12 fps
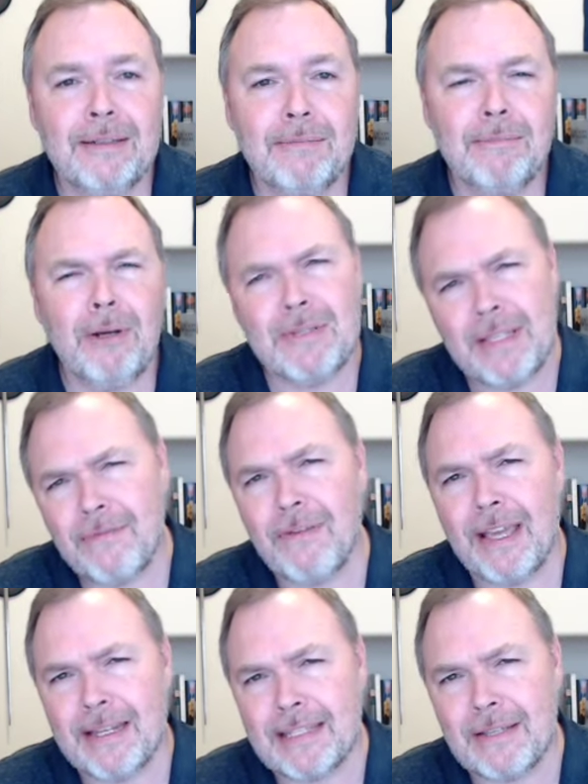mostly
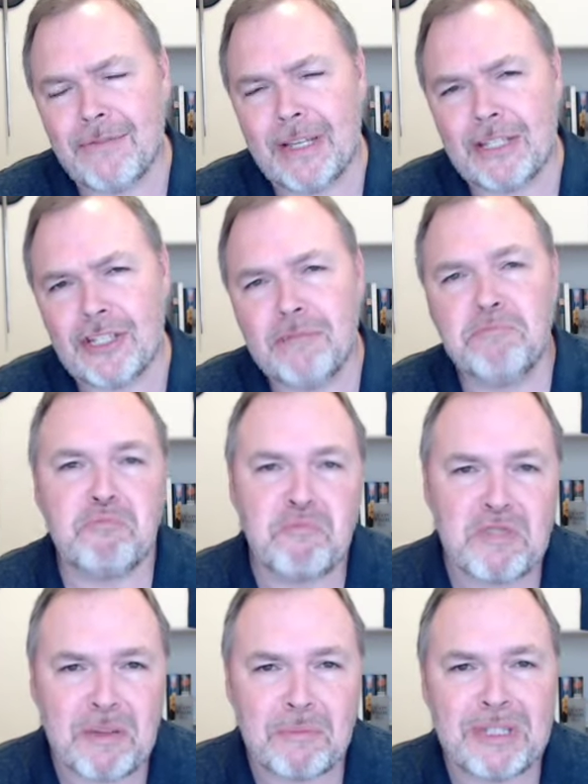fantasy fiction,
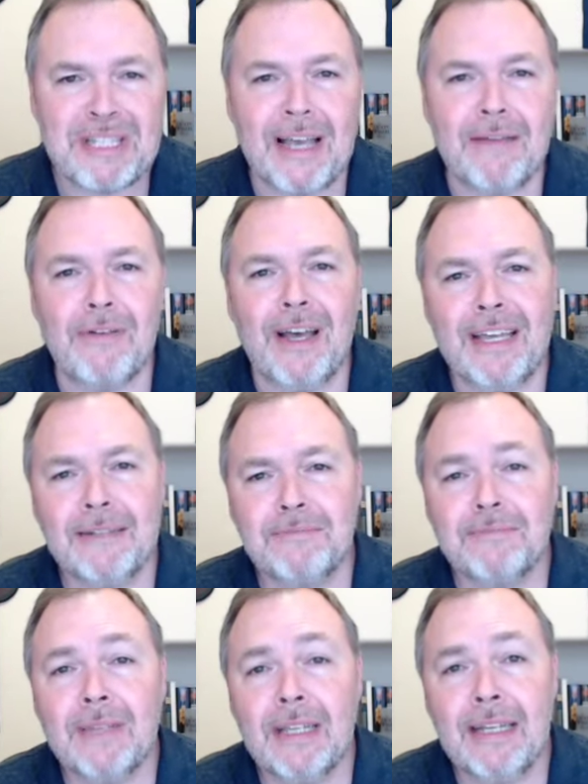some sci fi.
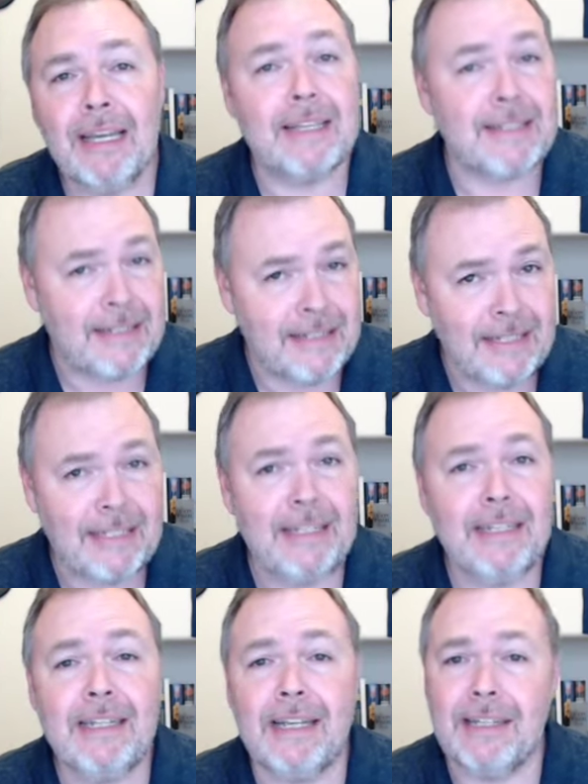As a
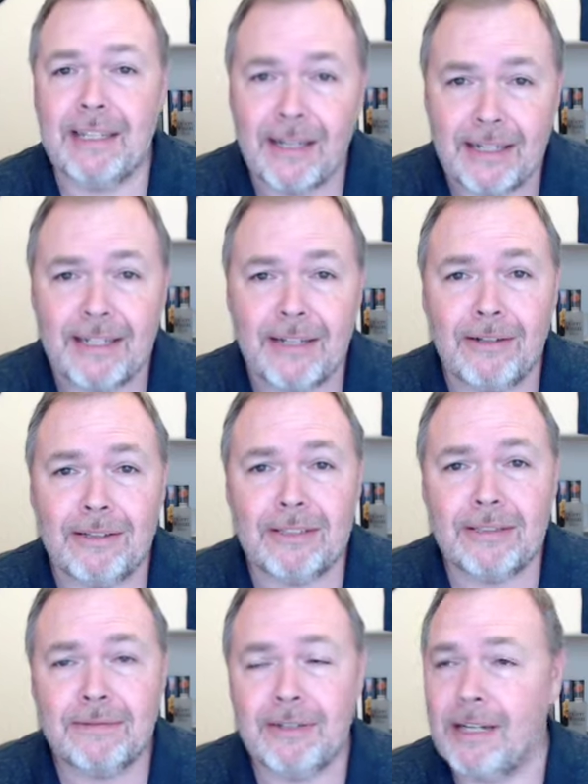teen and young
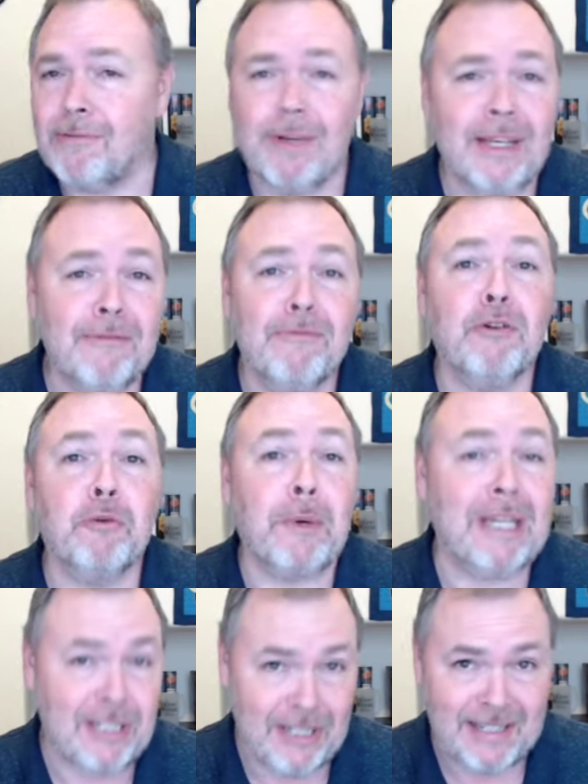adult, I read
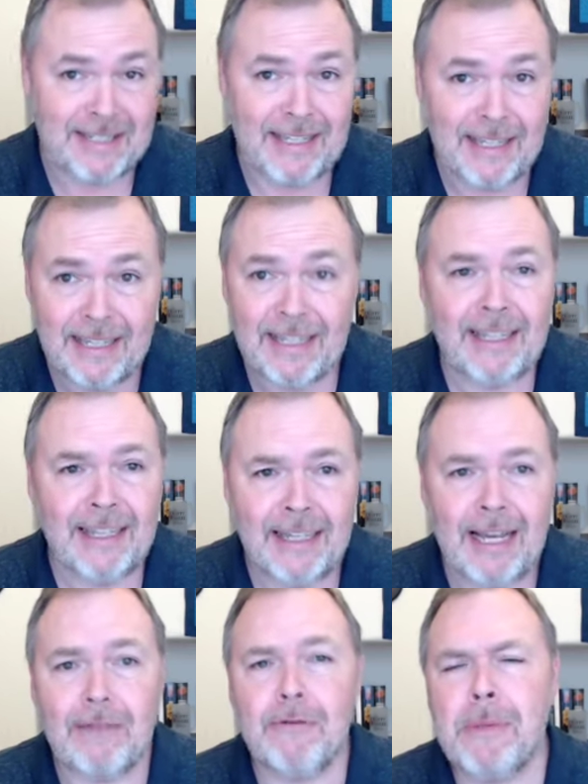voraciously.
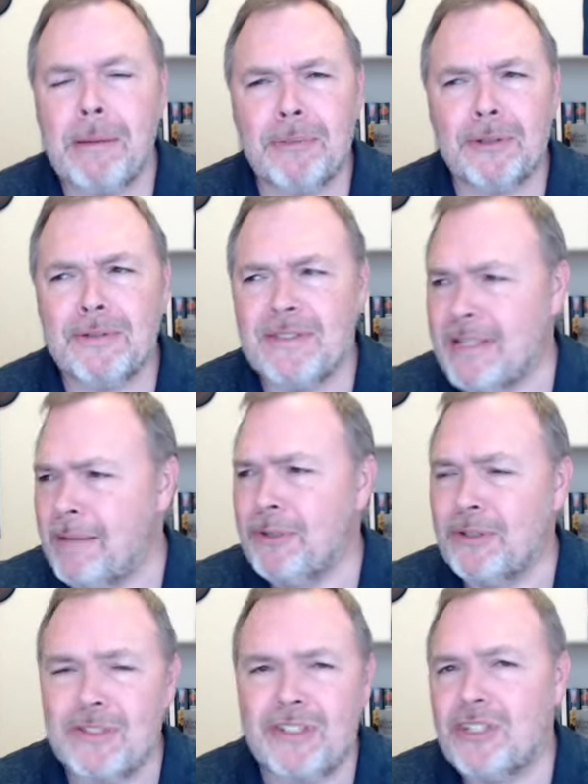I remember
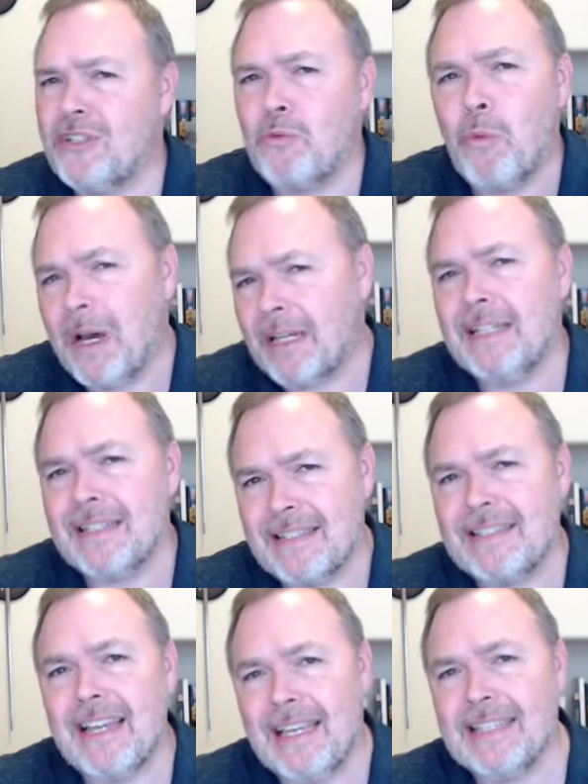summers just wanting to
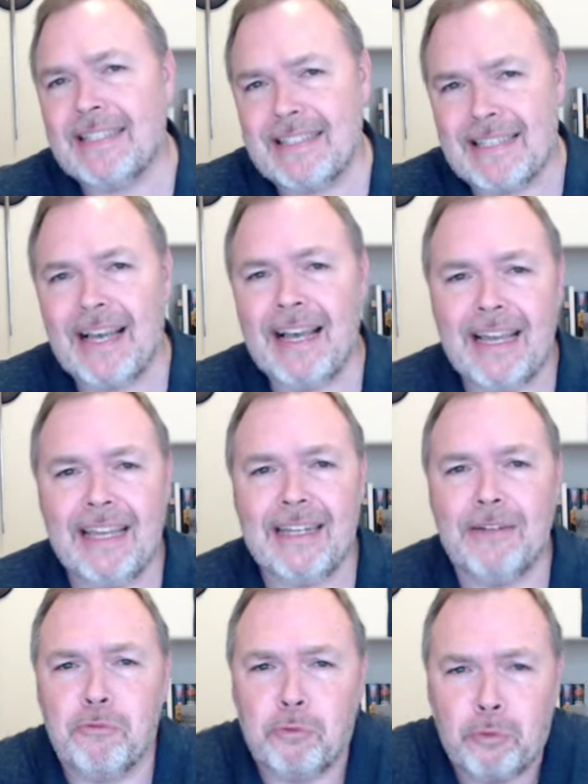stay inside
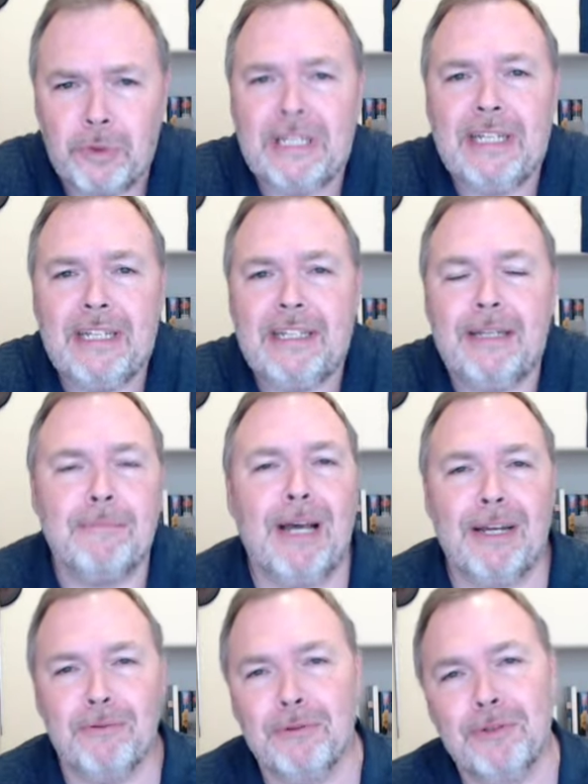and read in
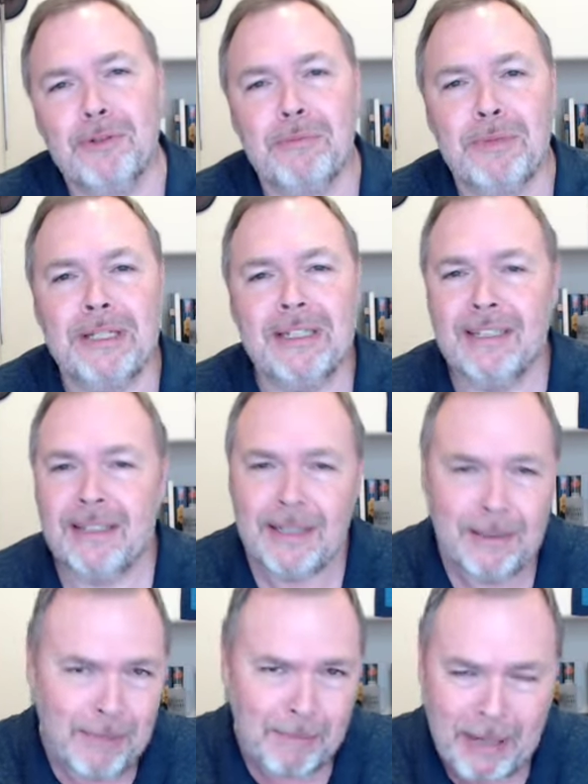my room, and
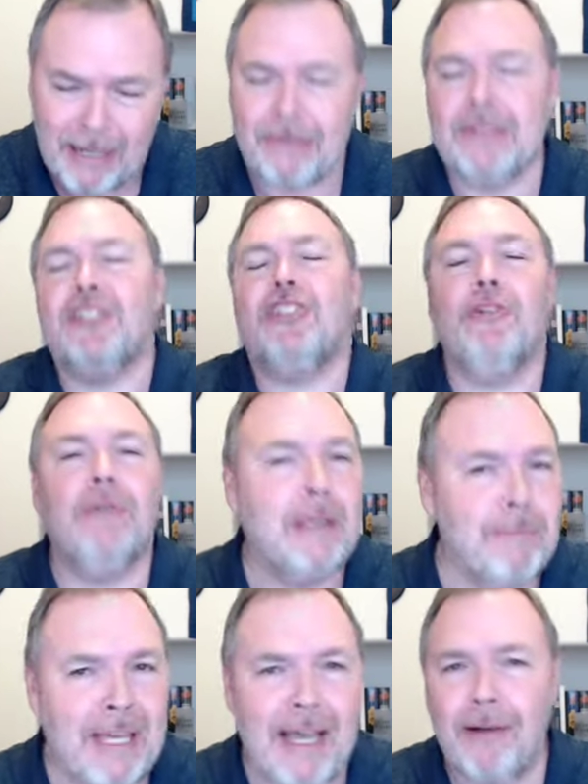my parents
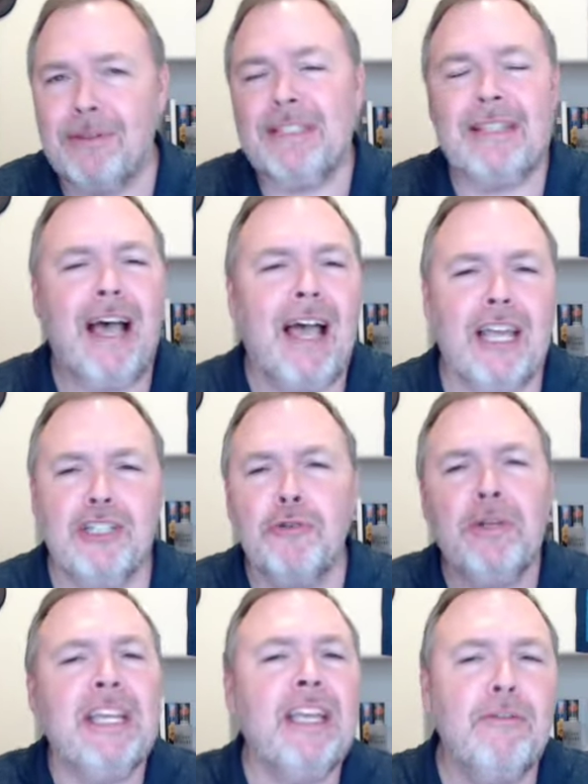shooing me outside,
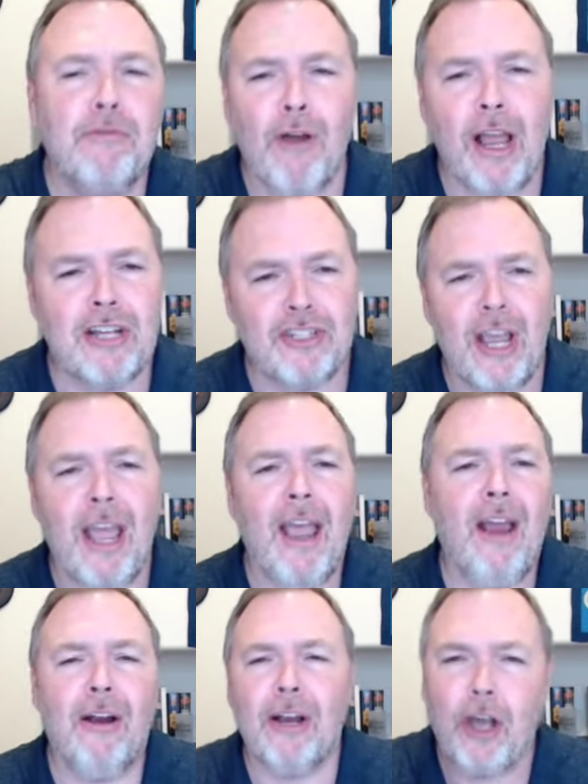You need fresh
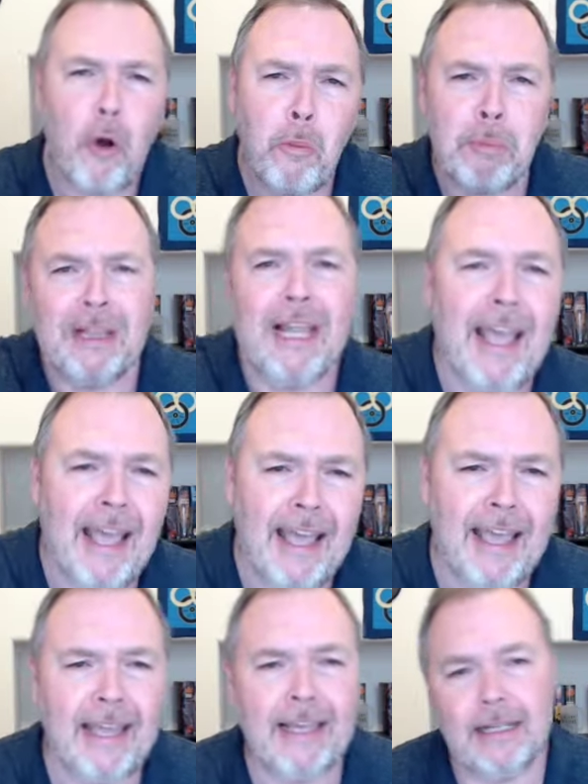air, go
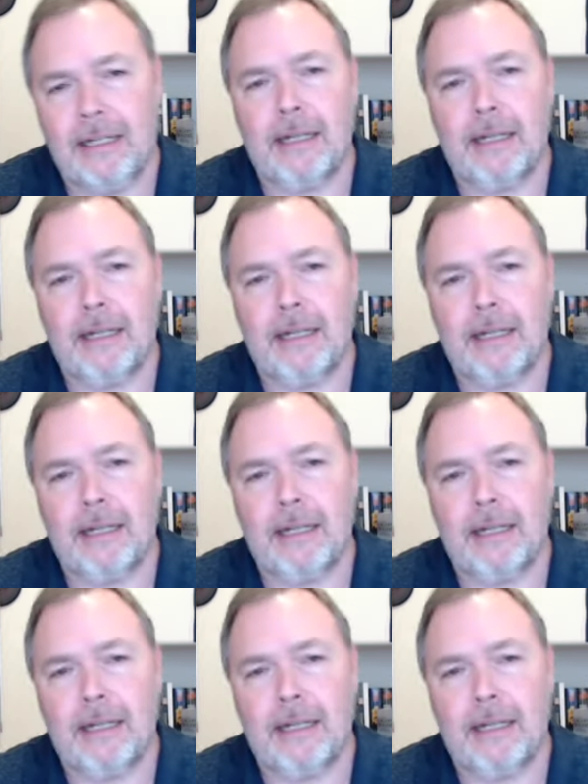play.